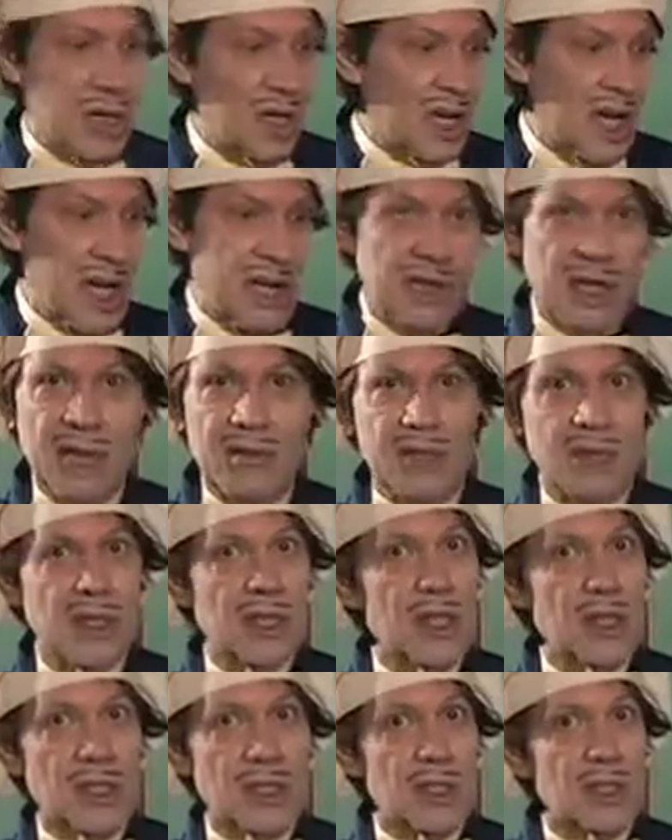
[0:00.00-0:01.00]
You can't leave the
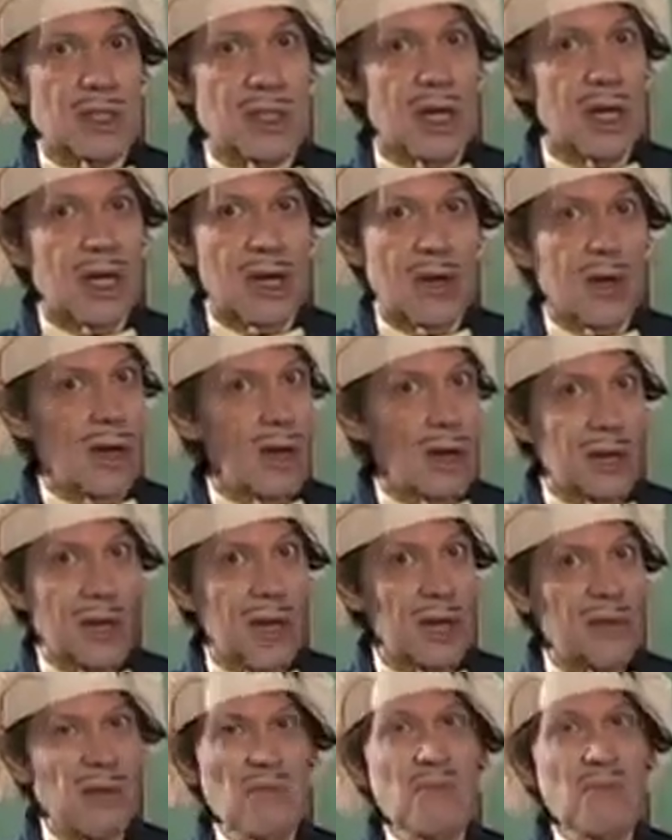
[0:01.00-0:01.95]
dishes sitting around.